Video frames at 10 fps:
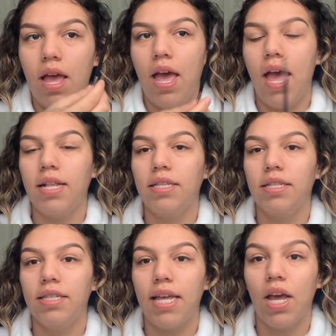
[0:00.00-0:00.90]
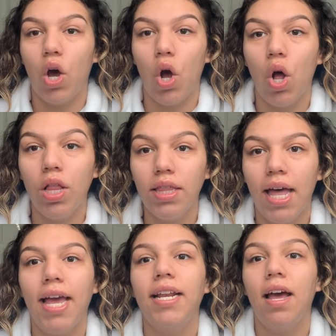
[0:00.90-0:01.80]
And since they all
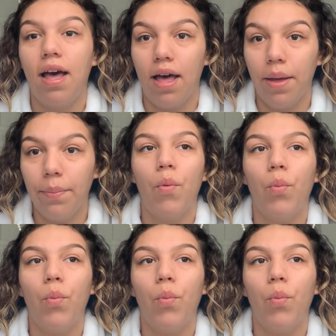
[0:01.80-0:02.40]
line up,